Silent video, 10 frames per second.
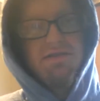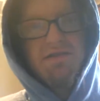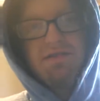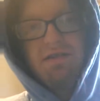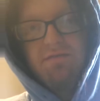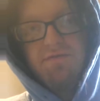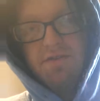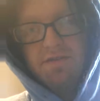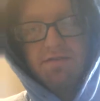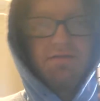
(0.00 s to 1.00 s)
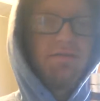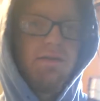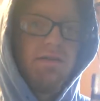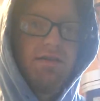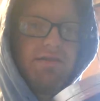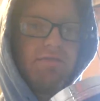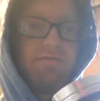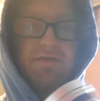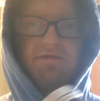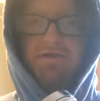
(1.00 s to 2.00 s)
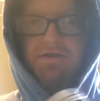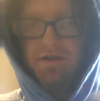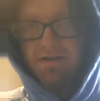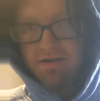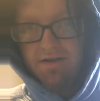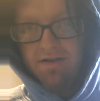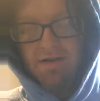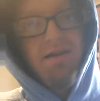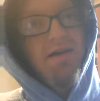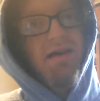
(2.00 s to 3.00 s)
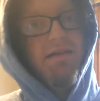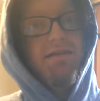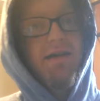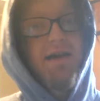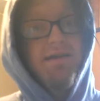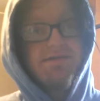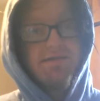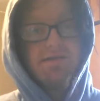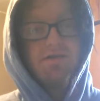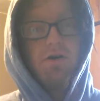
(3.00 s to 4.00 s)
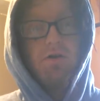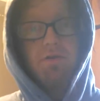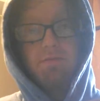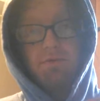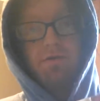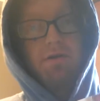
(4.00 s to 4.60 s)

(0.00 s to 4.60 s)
Just didn't feel it. Just didn't feel shit. And the taste is horrible.